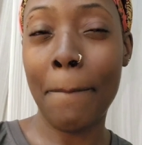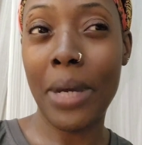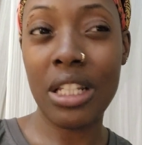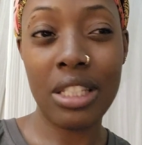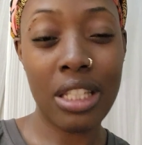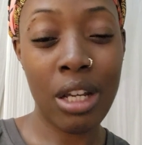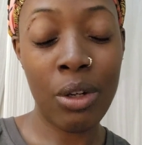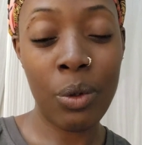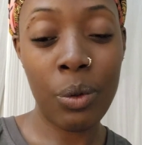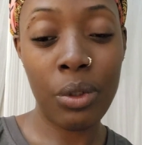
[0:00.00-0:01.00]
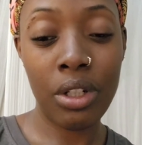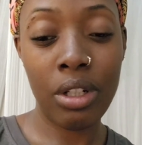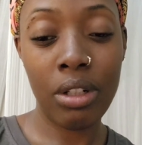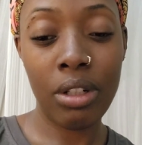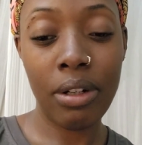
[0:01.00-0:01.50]
masao
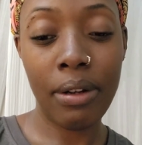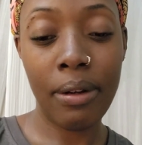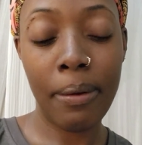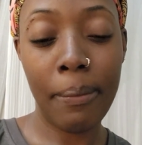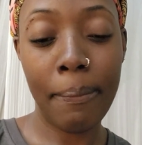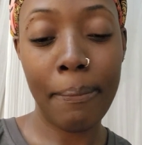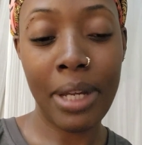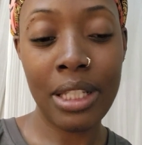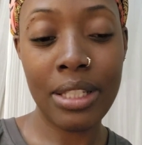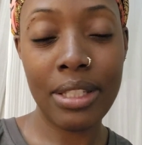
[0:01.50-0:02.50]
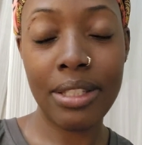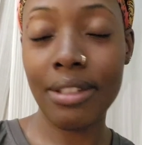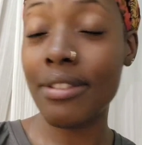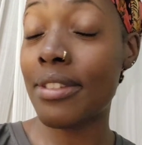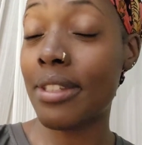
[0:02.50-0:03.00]

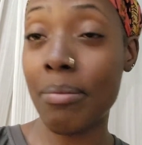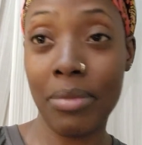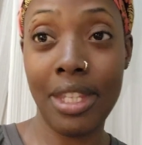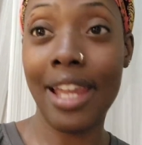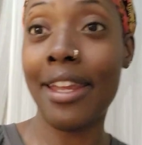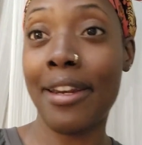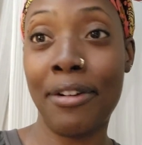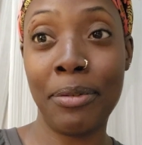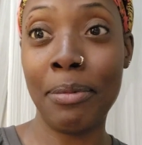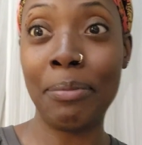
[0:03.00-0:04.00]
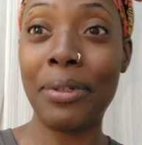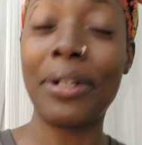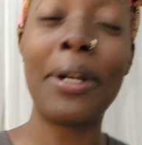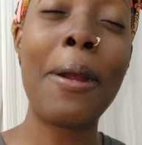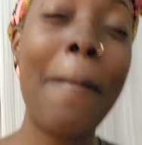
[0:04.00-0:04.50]
mas some i cannot
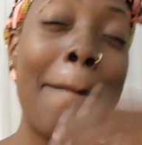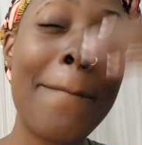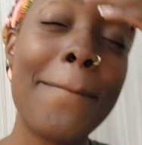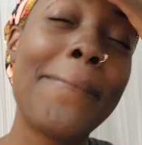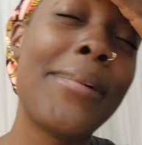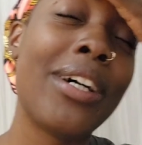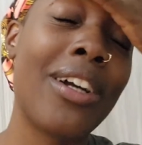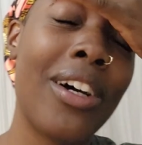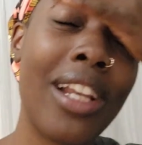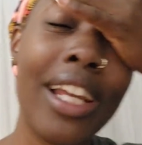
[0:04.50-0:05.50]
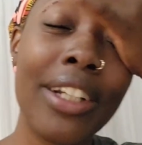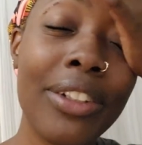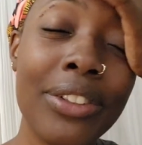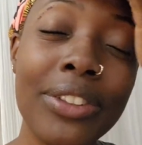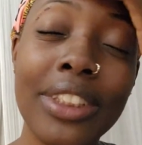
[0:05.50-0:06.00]
remember but all I
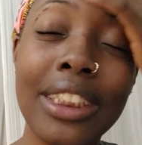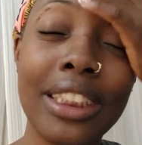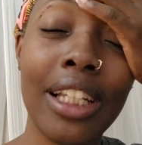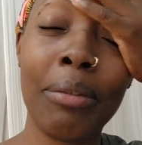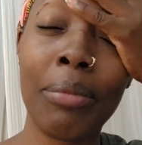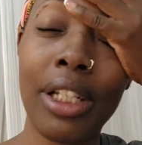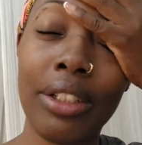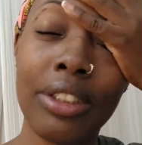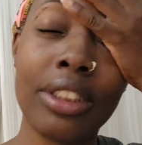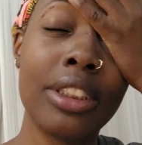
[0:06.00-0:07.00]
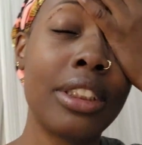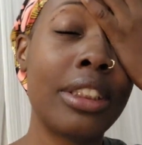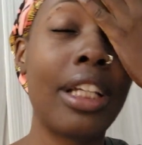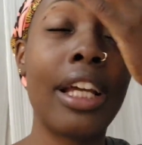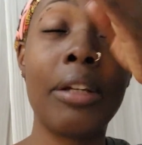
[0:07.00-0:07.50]
know is that, my
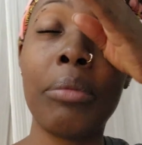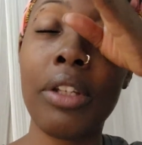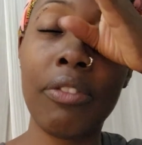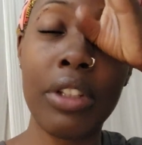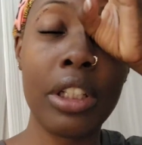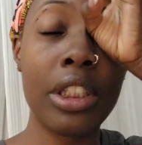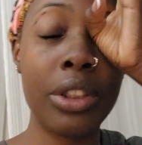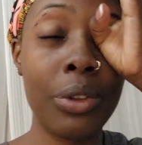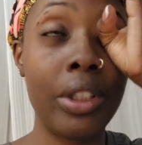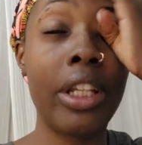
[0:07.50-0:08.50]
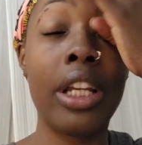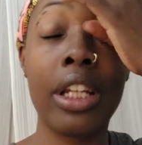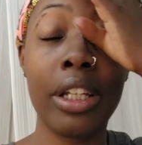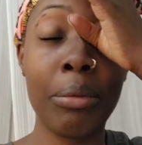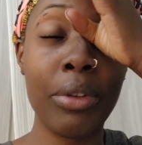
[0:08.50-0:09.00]
goodness, I am definitely doing that
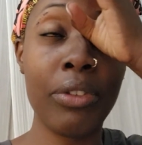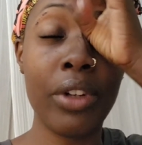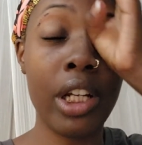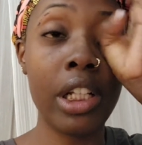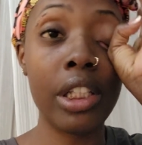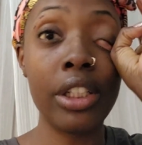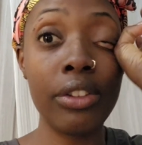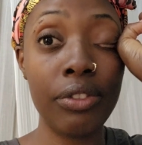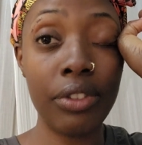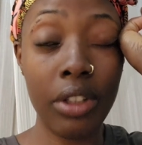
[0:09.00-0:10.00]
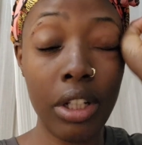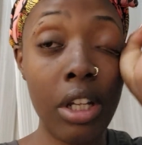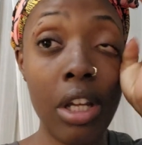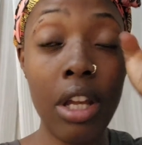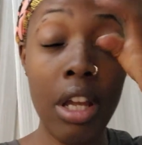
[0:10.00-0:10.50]
again before I leave
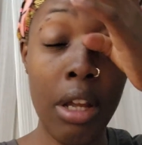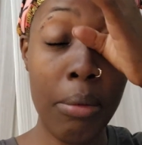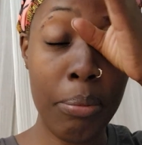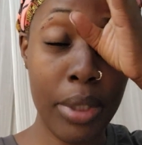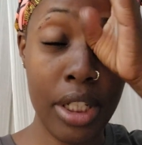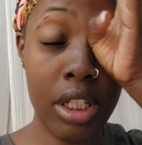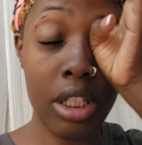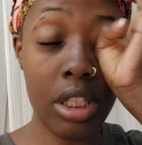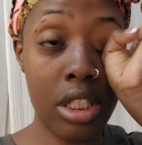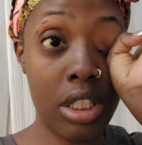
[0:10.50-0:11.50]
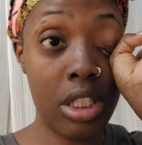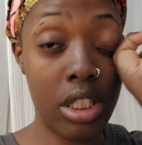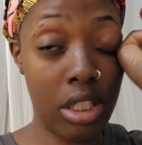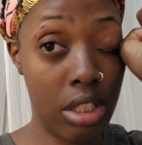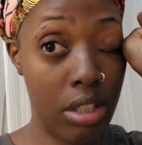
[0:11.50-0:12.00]

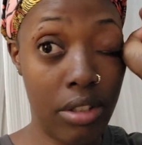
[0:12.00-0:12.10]
because